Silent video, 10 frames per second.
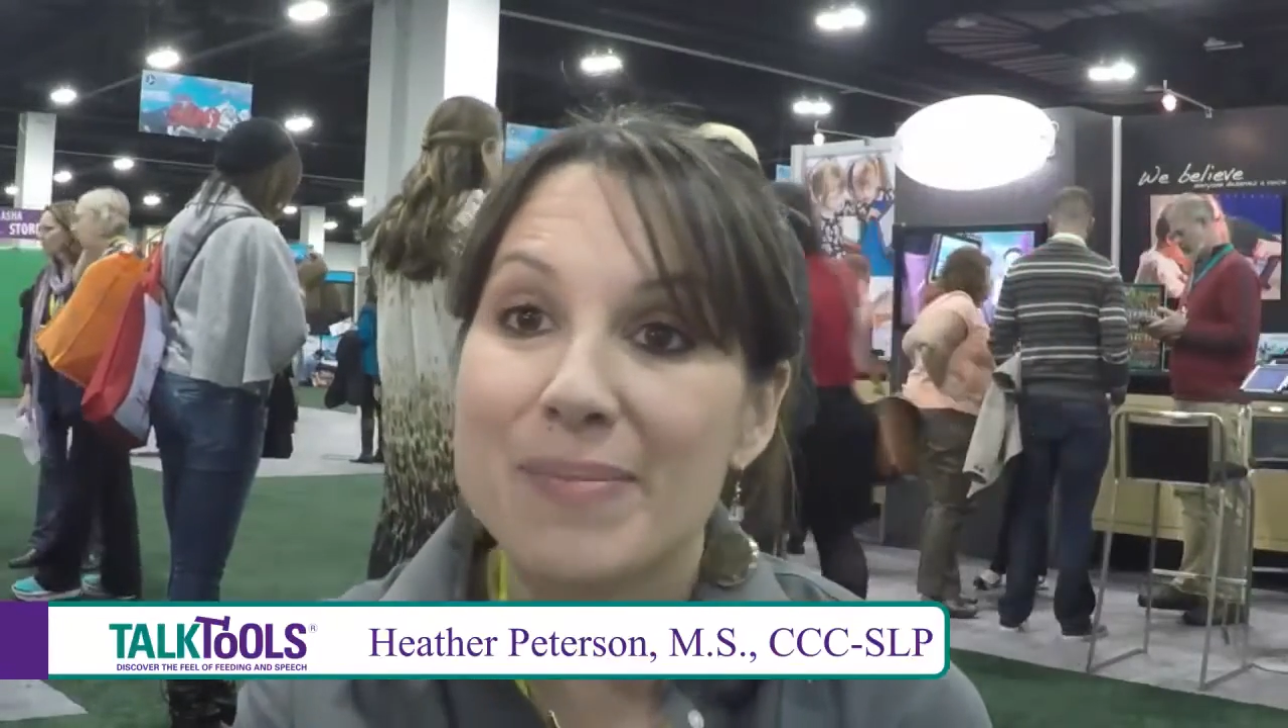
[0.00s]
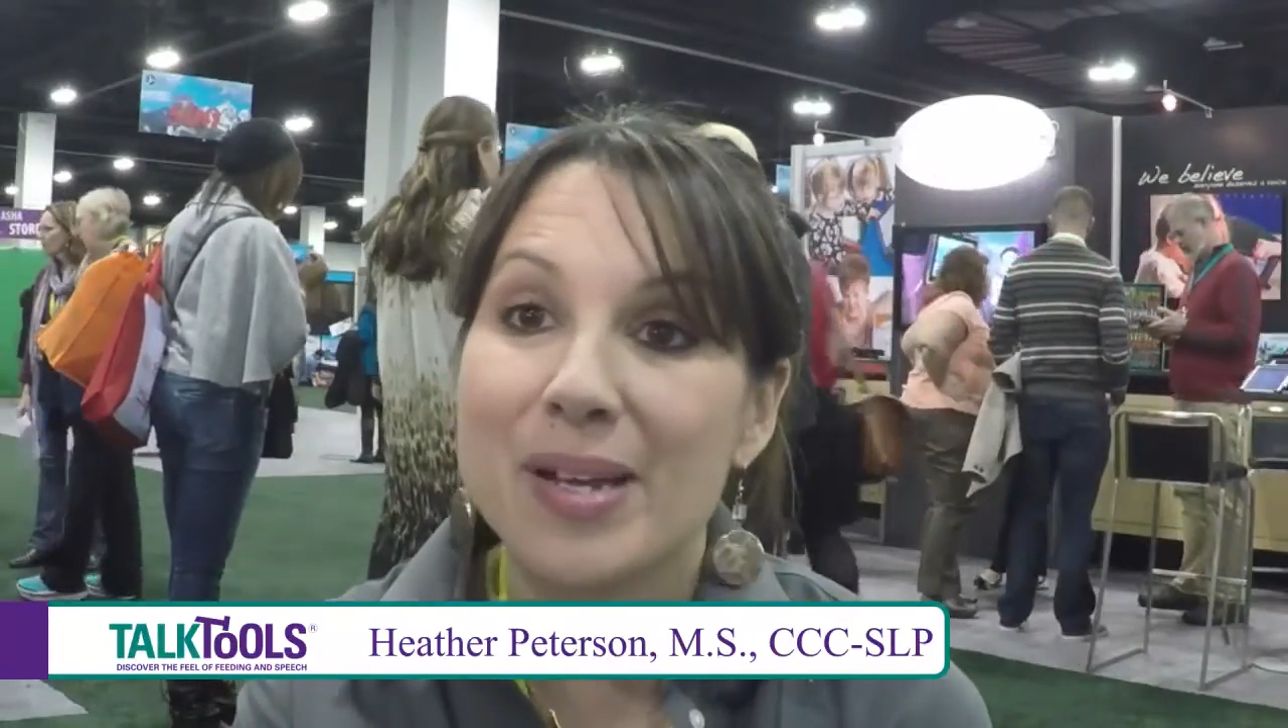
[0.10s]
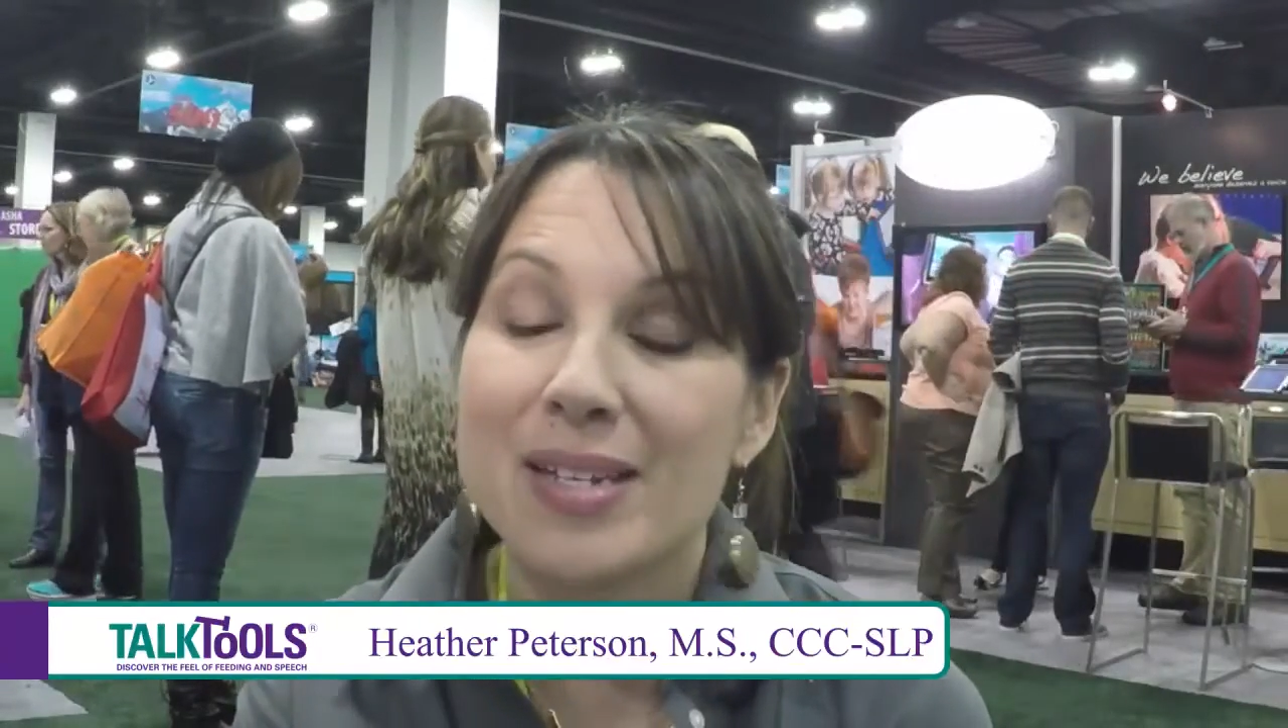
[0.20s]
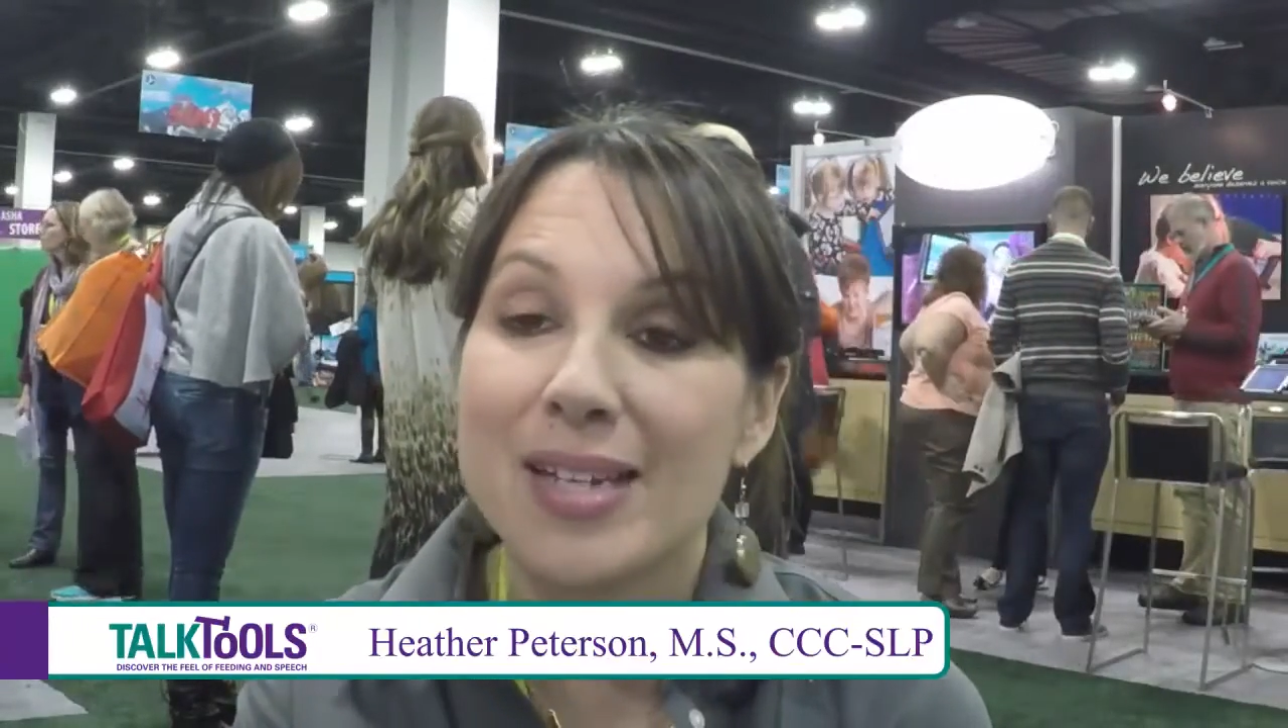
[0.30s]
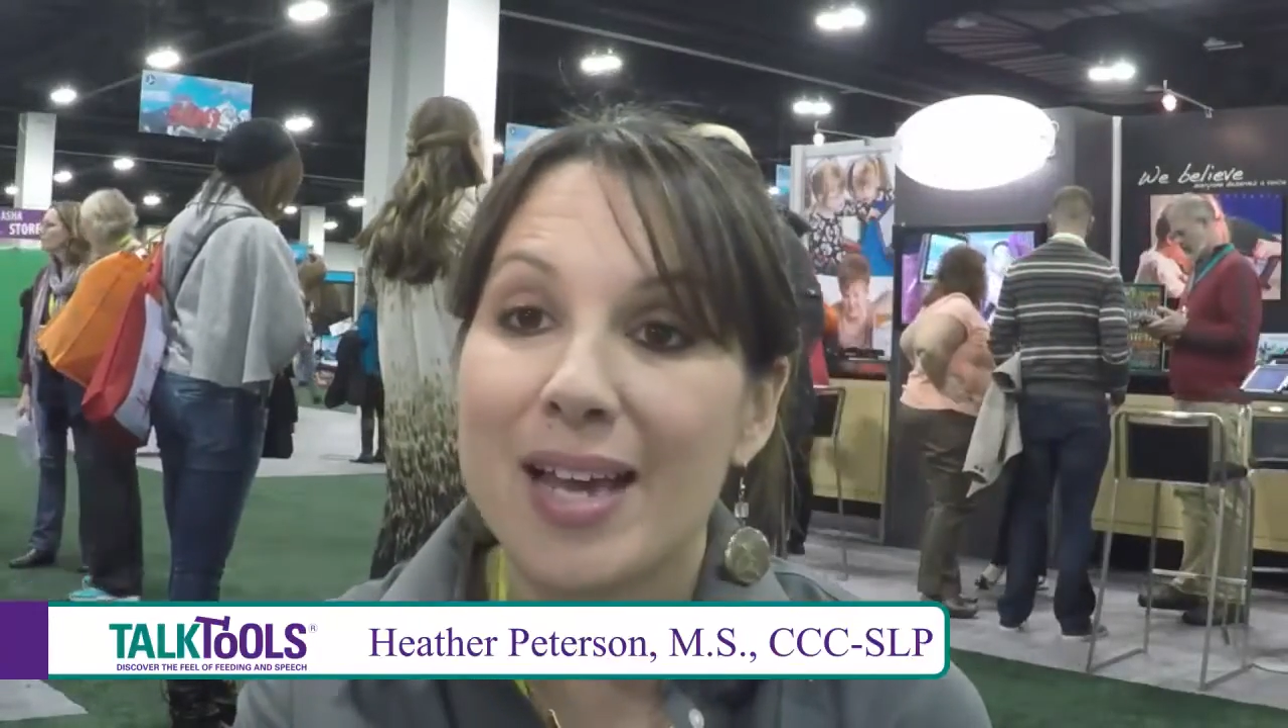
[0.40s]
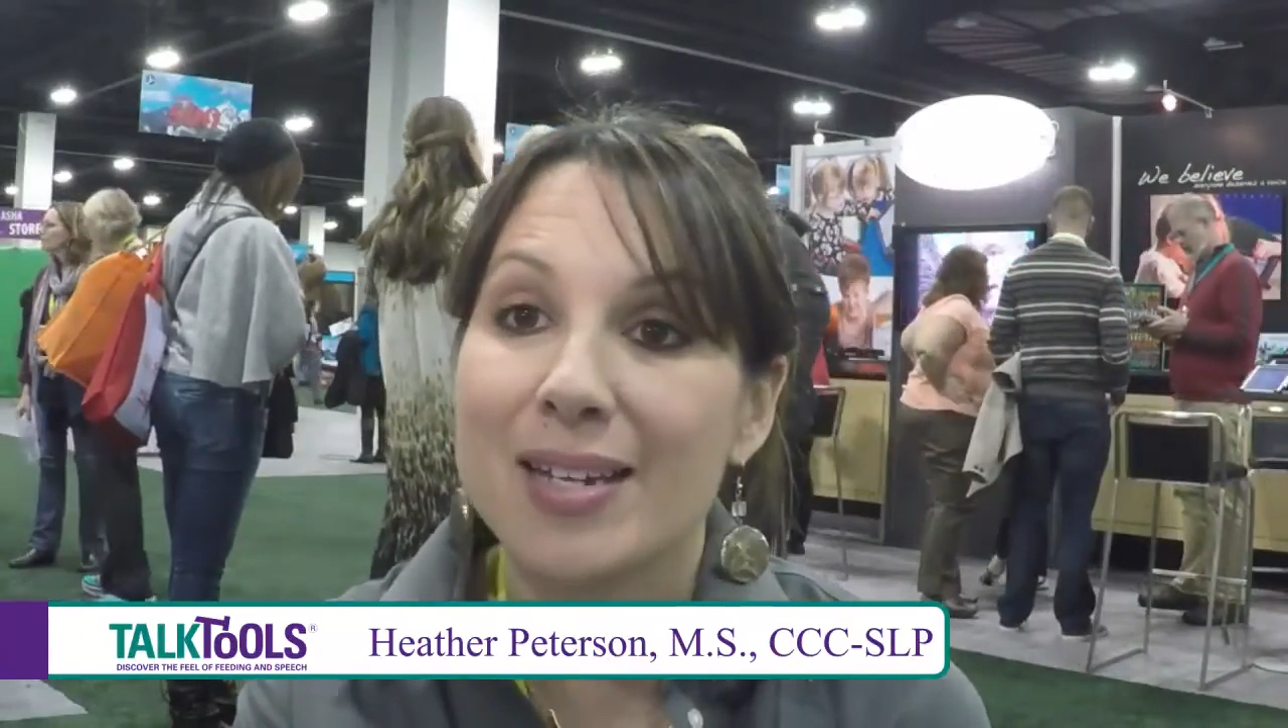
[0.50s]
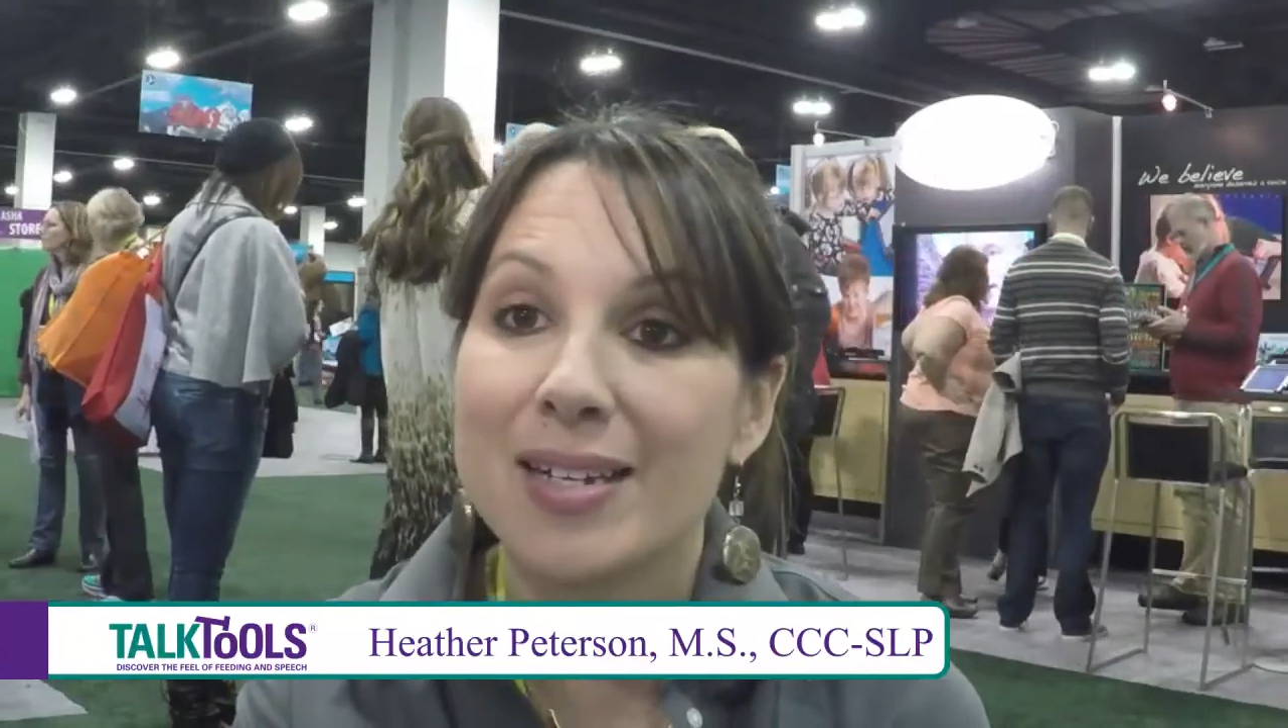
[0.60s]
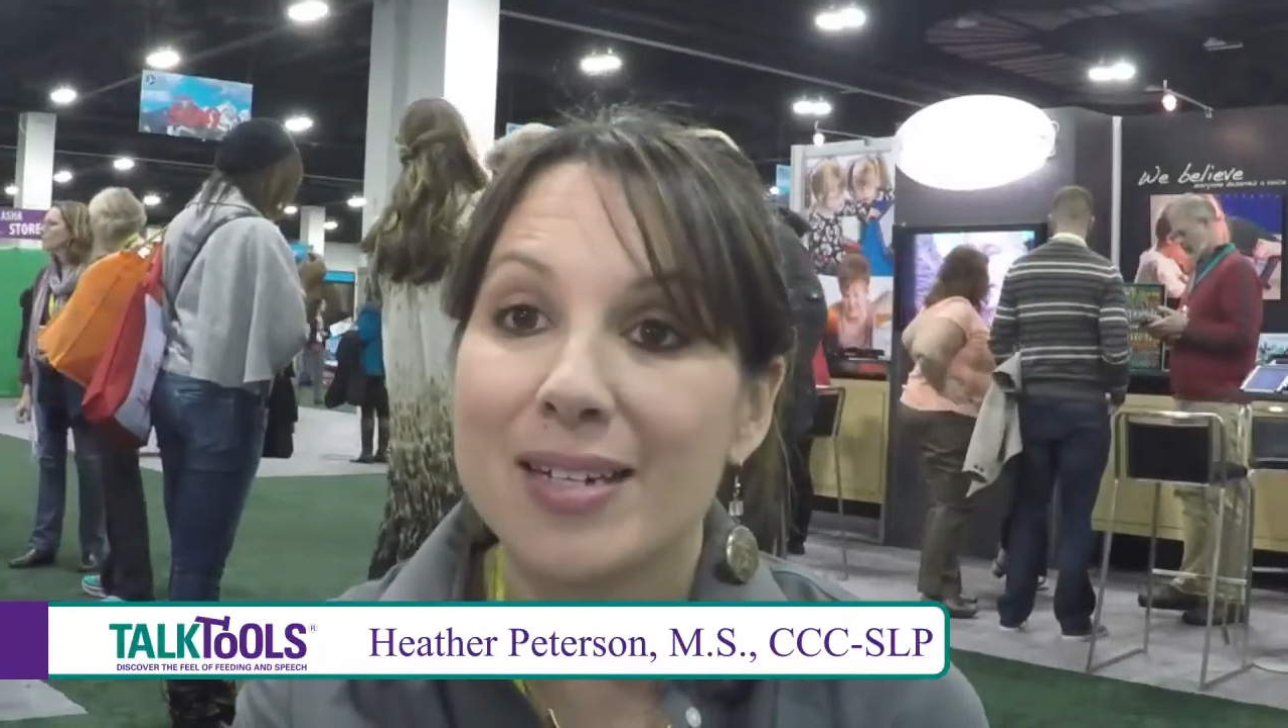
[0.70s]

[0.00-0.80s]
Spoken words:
bandana,